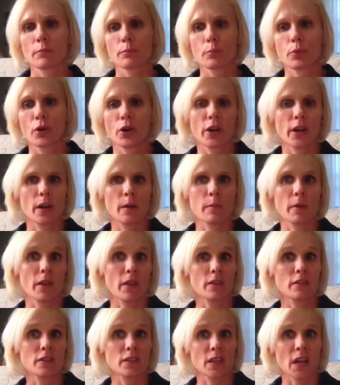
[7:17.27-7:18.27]
put it in my
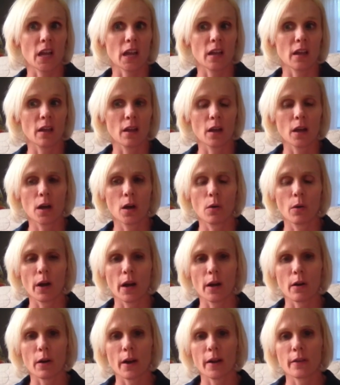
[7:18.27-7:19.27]
lunch sack and go, and
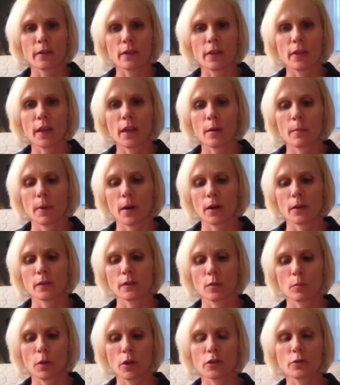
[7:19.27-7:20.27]
I don't have to think about it
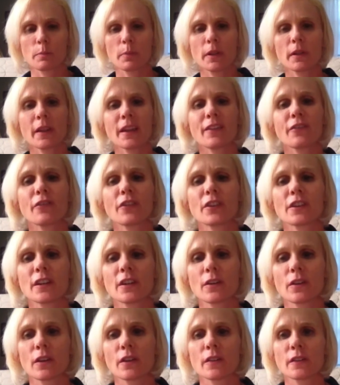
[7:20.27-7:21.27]
so much. But like for
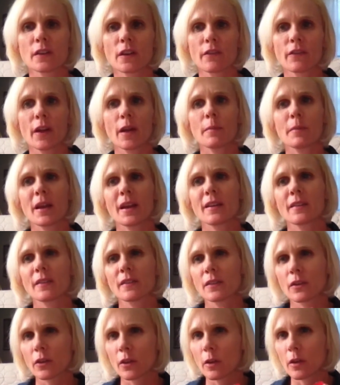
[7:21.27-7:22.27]
dinner and stuff, I'm not
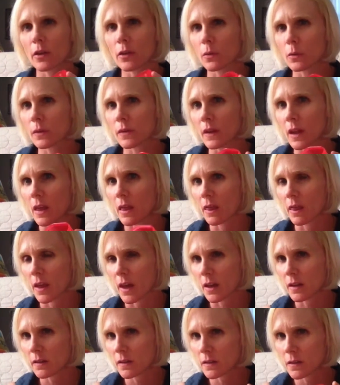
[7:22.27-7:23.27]
necessarily using
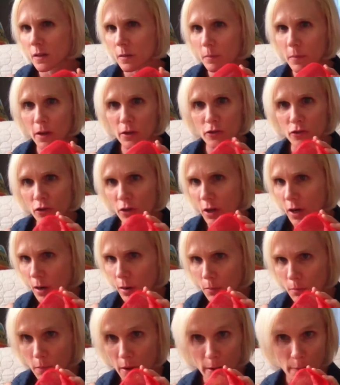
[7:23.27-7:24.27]
this to measure
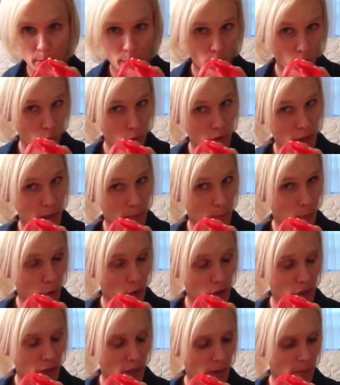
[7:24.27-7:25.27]
out my protein
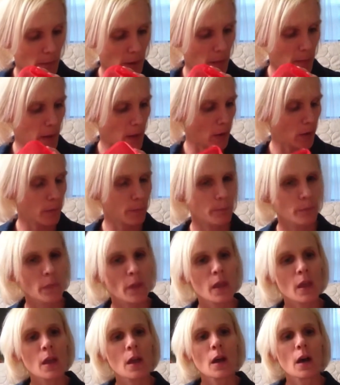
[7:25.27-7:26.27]
portion at my meal.
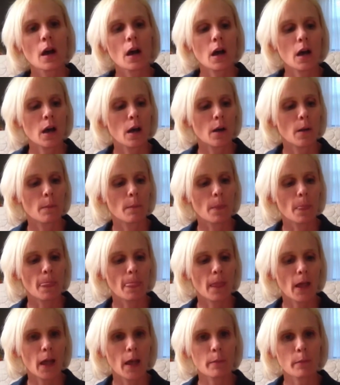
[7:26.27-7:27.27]

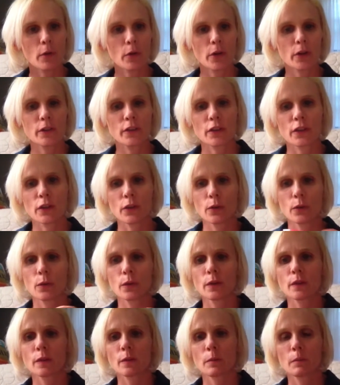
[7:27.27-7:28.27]
I'm going to
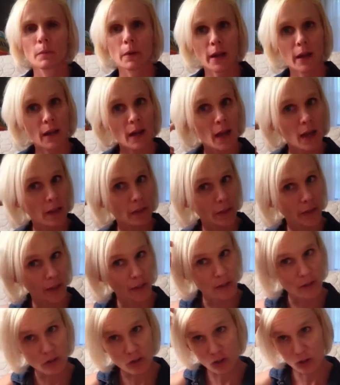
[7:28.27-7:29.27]
use my
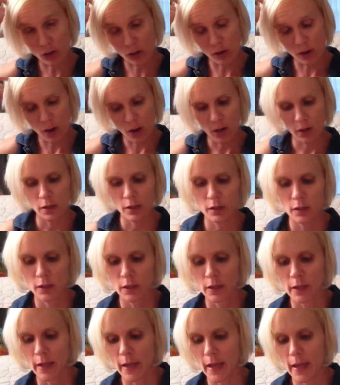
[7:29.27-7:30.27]
knowledge
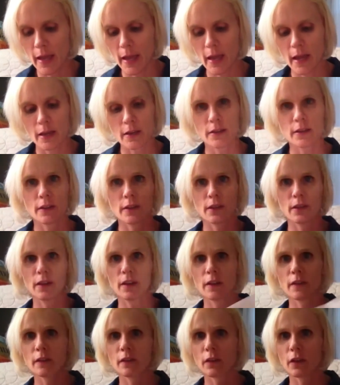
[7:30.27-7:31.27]
and
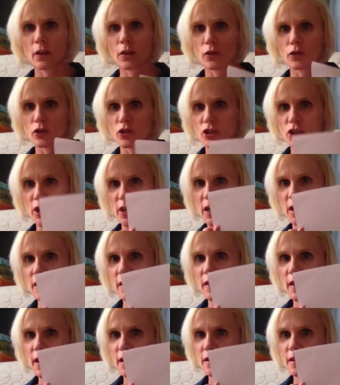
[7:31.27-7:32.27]
this little
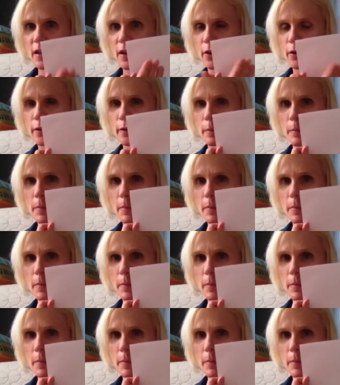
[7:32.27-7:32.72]
sheet that tells